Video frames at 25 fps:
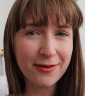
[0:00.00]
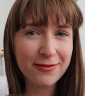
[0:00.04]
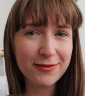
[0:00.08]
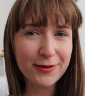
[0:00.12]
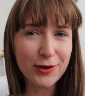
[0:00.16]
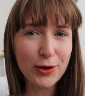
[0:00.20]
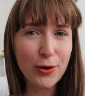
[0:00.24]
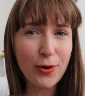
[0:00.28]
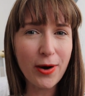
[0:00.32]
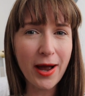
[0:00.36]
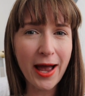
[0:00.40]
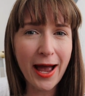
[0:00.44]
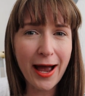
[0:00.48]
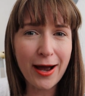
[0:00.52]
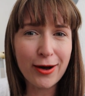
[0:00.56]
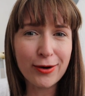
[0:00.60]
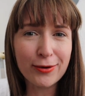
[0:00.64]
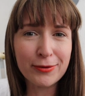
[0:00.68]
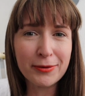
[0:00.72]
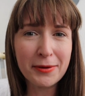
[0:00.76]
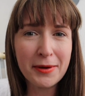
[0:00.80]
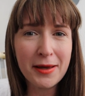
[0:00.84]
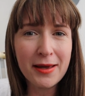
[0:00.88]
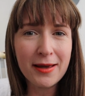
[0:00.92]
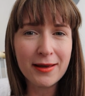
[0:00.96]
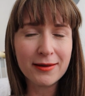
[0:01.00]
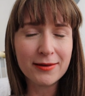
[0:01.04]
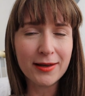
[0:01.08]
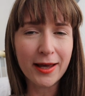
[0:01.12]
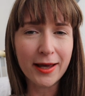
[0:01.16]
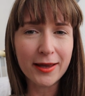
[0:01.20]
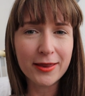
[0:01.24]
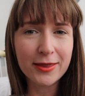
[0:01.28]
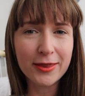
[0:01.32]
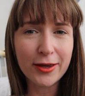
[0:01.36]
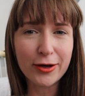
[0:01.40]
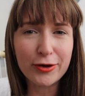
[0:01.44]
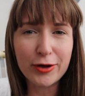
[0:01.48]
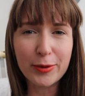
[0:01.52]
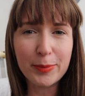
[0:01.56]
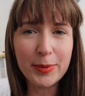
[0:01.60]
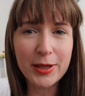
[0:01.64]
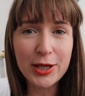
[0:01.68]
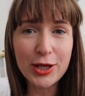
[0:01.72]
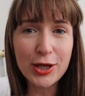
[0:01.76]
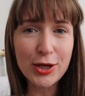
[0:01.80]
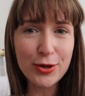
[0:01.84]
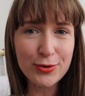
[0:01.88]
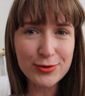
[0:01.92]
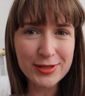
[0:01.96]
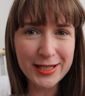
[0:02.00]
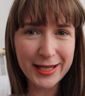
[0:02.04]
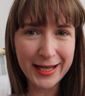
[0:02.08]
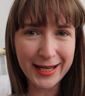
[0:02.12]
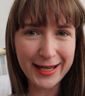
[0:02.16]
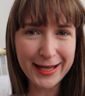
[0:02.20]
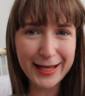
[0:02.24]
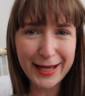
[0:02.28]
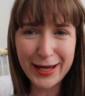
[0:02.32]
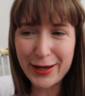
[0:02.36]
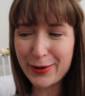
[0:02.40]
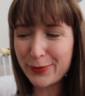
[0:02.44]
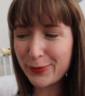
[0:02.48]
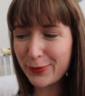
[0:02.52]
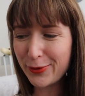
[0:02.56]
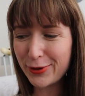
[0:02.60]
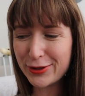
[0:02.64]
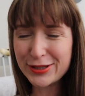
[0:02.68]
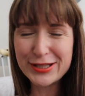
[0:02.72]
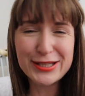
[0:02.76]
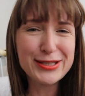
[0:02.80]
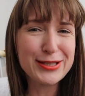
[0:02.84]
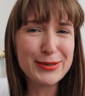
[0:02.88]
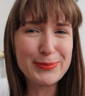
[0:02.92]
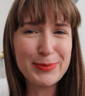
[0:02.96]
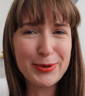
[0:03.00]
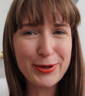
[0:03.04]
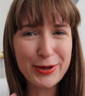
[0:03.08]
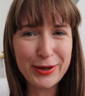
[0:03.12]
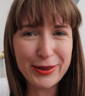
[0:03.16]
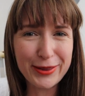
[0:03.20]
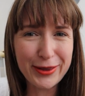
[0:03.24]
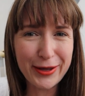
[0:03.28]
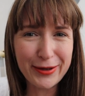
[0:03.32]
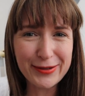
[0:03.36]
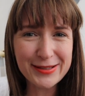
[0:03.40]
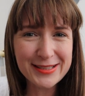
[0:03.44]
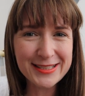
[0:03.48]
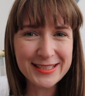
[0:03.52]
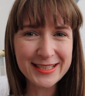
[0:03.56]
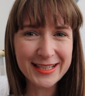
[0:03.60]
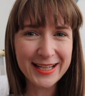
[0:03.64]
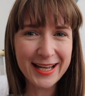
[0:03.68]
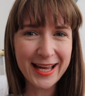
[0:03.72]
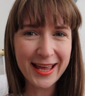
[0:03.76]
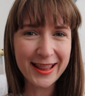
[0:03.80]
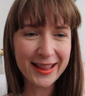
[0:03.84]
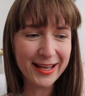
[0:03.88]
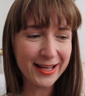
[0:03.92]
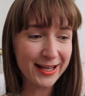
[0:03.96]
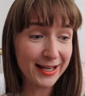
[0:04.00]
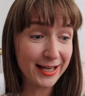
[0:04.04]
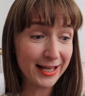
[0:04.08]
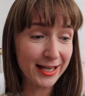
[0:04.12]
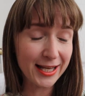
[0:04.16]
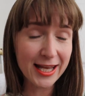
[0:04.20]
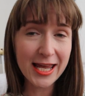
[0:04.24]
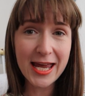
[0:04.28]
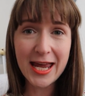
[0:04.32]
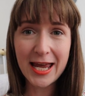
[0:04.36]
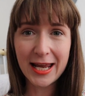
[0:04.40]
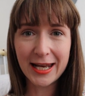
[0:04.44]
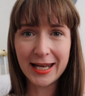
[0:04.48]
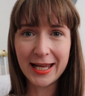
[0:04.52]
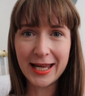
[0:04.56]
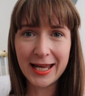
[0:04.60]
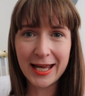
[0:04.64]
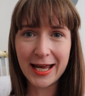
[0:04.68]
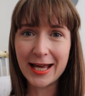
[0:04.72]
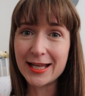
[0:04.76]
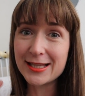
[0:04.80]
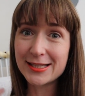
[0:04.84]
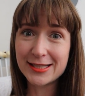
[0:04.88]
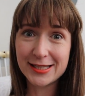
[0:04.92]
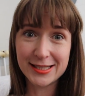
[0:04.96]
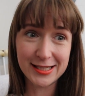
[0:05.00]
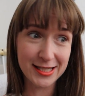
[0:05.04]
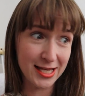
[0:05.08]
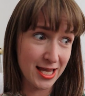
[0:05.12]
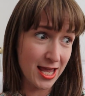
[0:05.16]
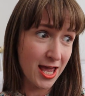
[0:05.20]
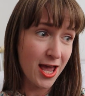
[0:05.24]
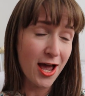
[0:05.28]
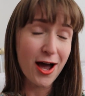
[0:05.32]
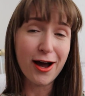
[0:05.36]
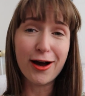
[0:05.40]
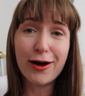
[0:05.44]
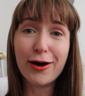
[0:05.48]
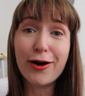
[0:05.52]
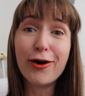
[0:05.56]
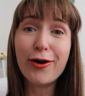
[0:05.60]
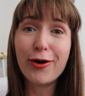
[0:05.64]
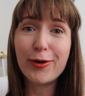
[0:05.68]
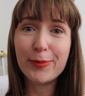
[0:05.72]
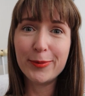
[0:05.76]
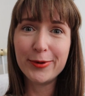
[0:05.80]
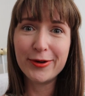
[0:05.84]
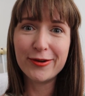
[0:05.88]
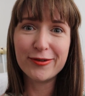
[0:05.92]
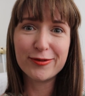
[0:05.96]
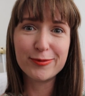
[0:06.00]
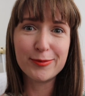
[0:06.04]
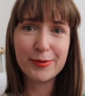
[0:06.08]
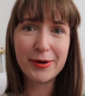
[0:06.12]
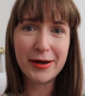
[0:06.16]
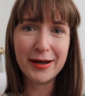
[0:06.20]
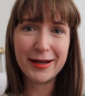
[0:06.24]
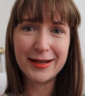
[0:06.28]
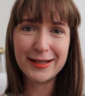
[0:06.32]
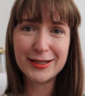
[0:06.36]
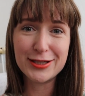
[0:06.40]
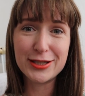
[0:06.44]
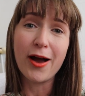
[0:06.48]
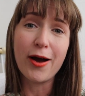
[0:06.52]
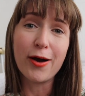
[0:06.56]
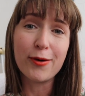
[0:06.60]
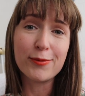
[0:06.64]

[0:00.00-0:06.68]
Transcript: I forgot how like therapeutic it was to put those together. Clearly it's a hobby of mine.